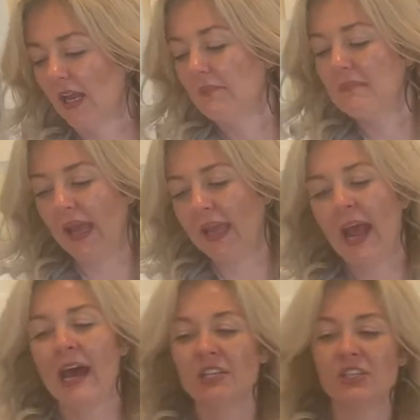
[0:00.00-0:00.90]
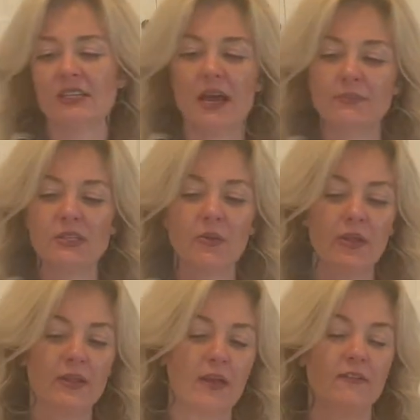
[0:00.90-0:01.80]
man, I just
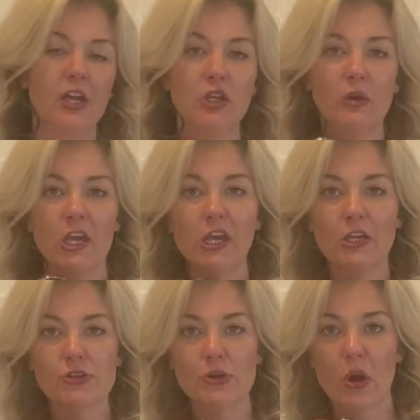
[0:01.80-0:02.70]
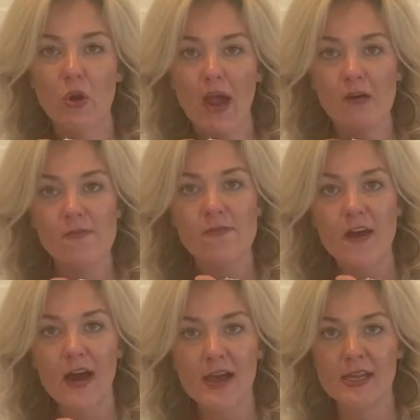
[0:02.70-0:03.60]
absolutely love it. You can control how
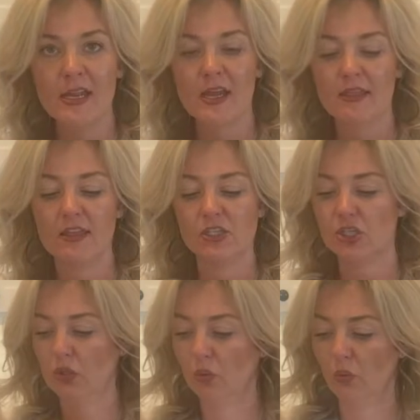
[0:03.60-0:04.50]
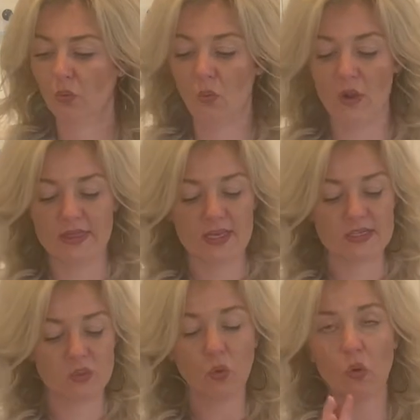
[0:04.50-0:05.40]
fine that you want
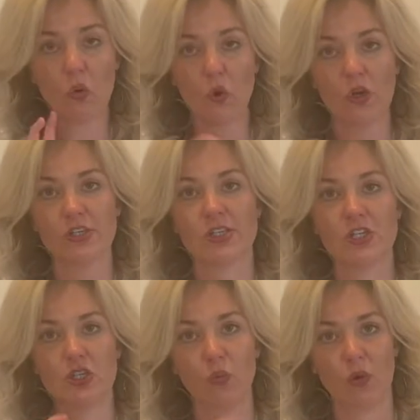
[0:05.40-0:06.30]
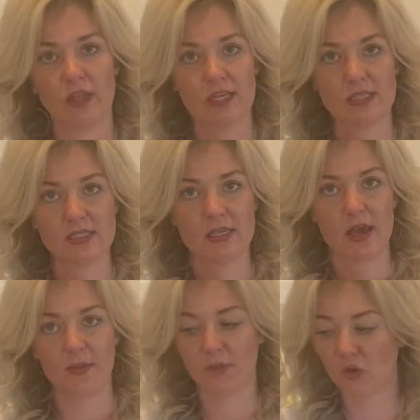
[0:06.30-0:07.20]
this, or coarse that you want this
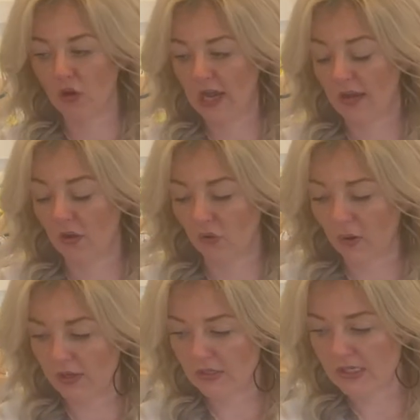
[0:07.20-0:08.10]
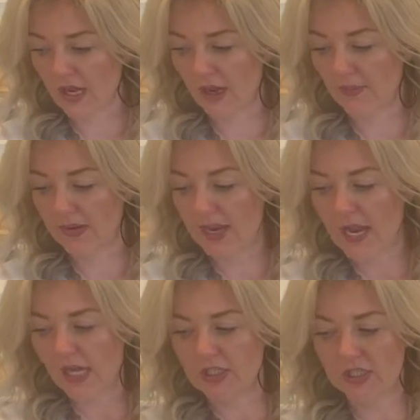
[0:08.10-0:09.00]
ground up.
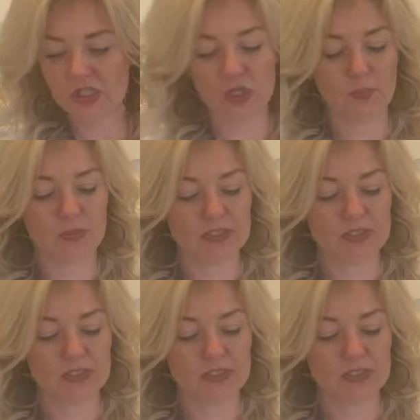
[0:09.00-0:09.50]
Super